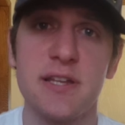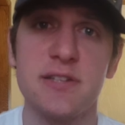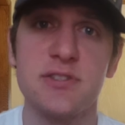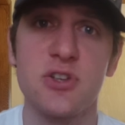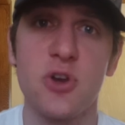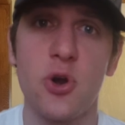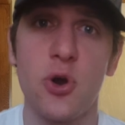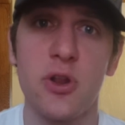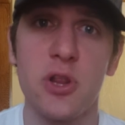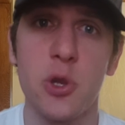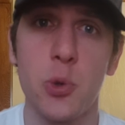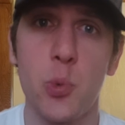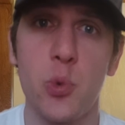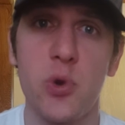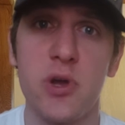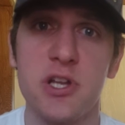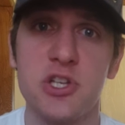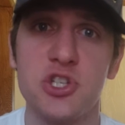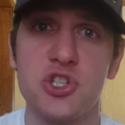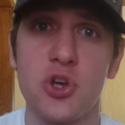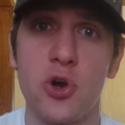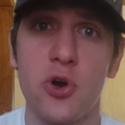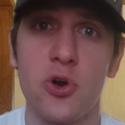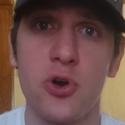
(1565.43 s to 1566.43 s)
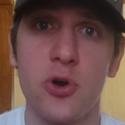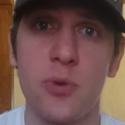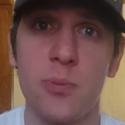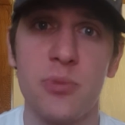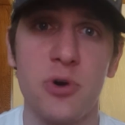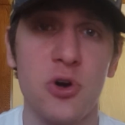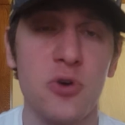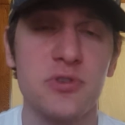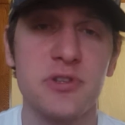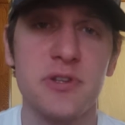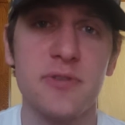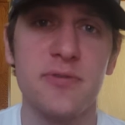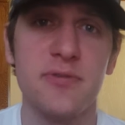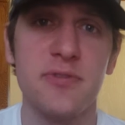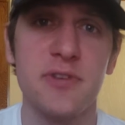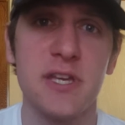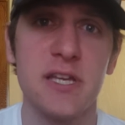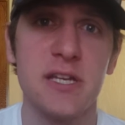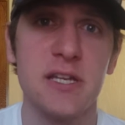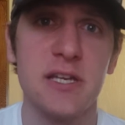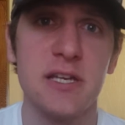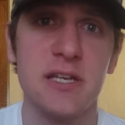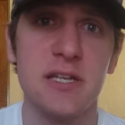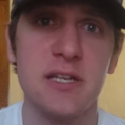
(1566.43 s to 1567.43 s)
Scarlet Witch are both
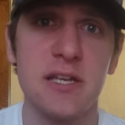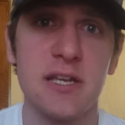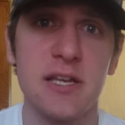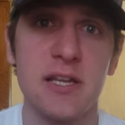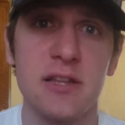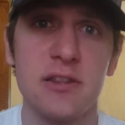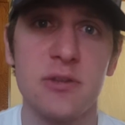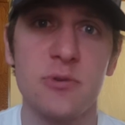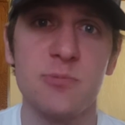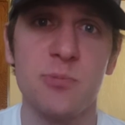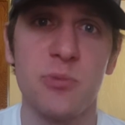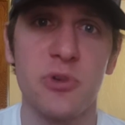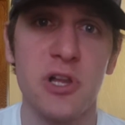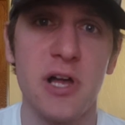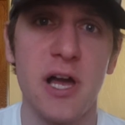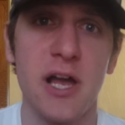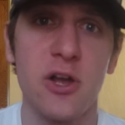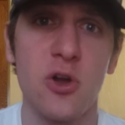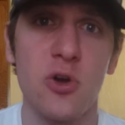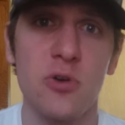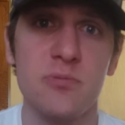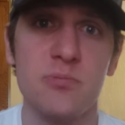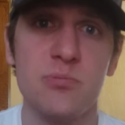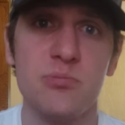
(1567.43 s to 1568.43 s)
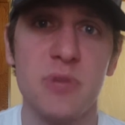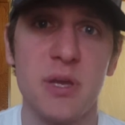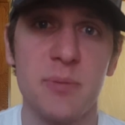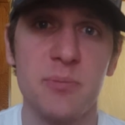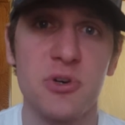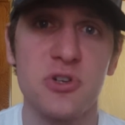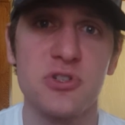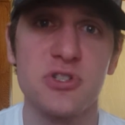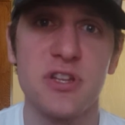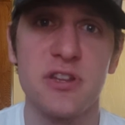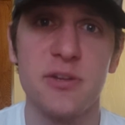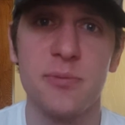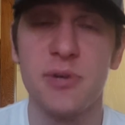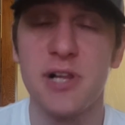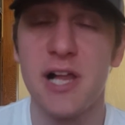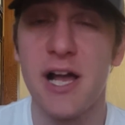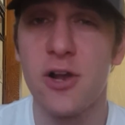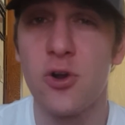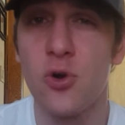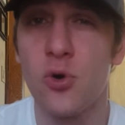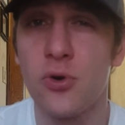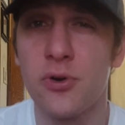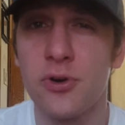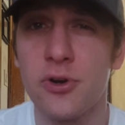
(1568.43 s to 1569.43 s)
defeated, and the members of the
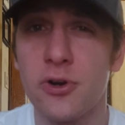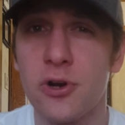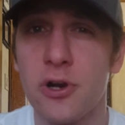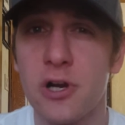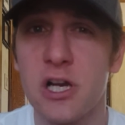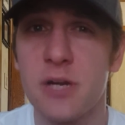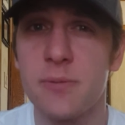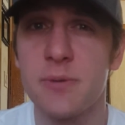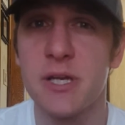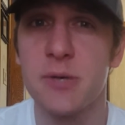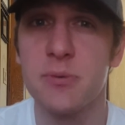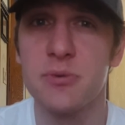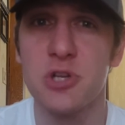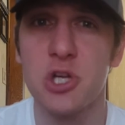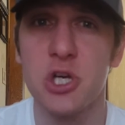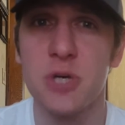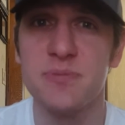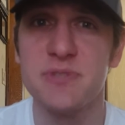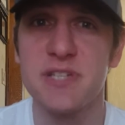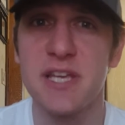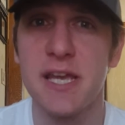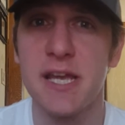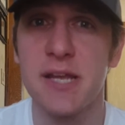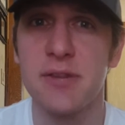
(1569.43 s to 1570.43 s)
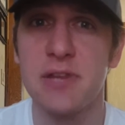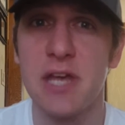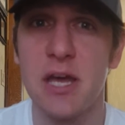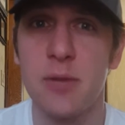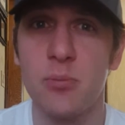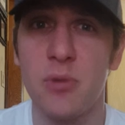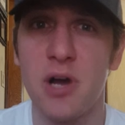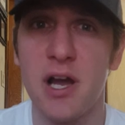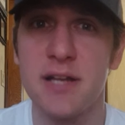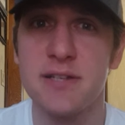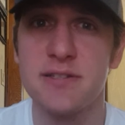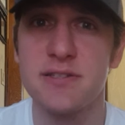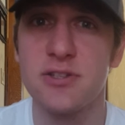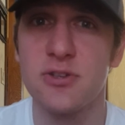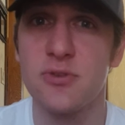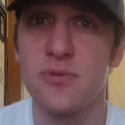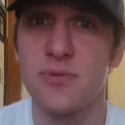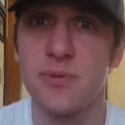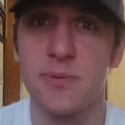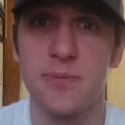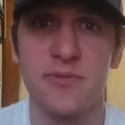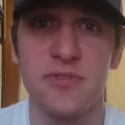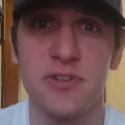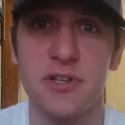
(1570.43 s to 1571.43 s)
Black Order are going to be able to obtain that Mind
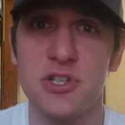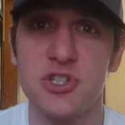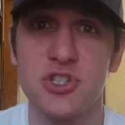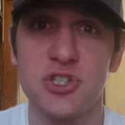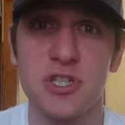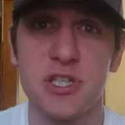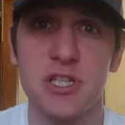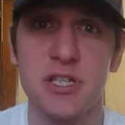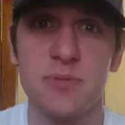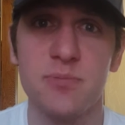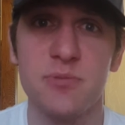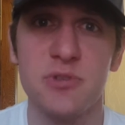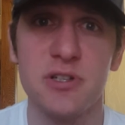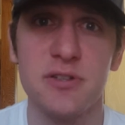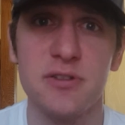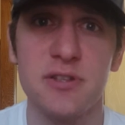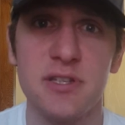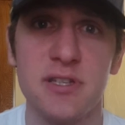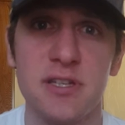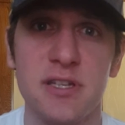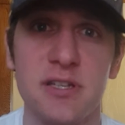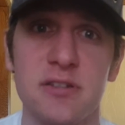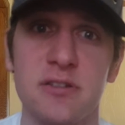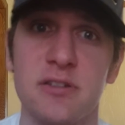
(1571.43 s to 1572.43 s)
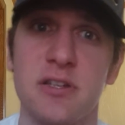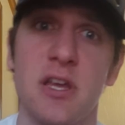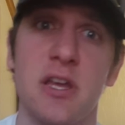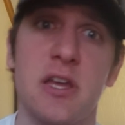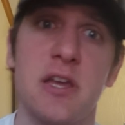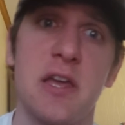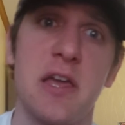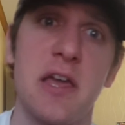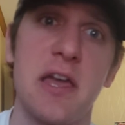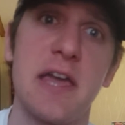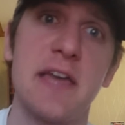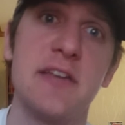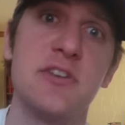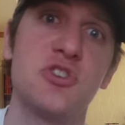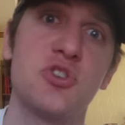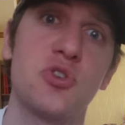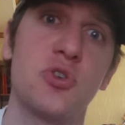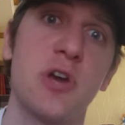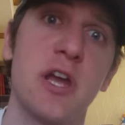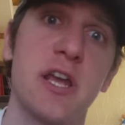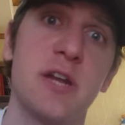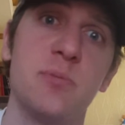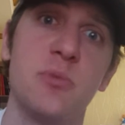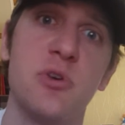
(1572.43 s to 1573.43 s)
Stone from Vision. But then a
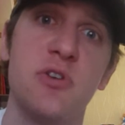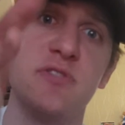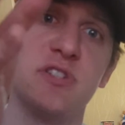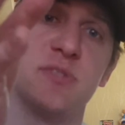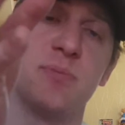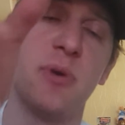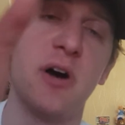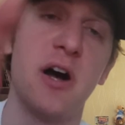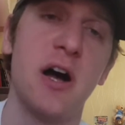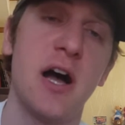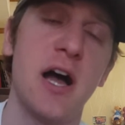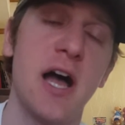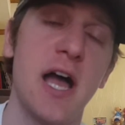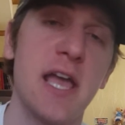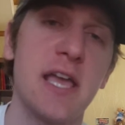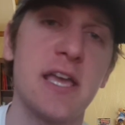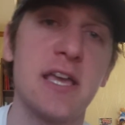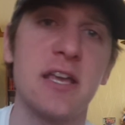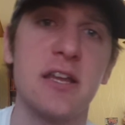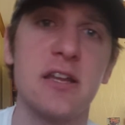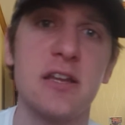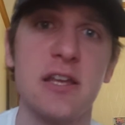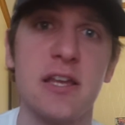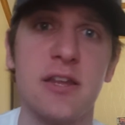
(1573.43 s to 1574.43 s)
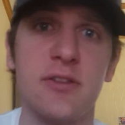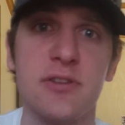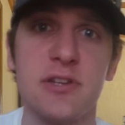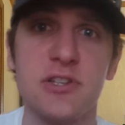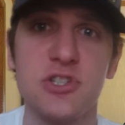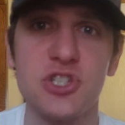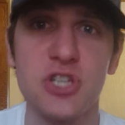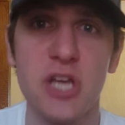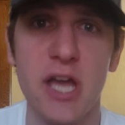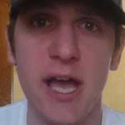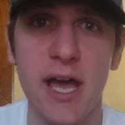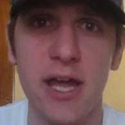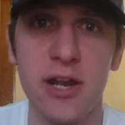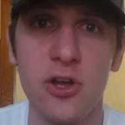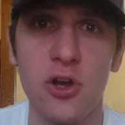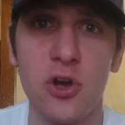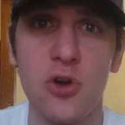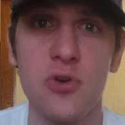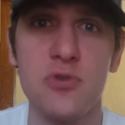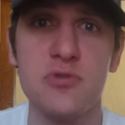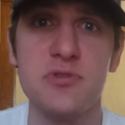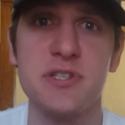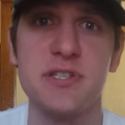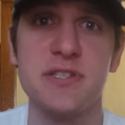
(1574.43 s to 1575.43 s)
train moves by, and in the
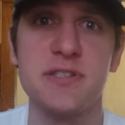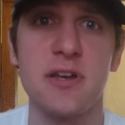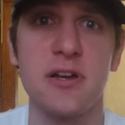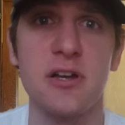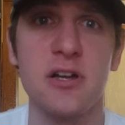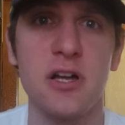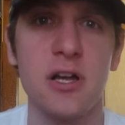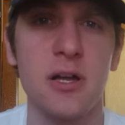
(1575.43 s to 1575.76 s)
shadows,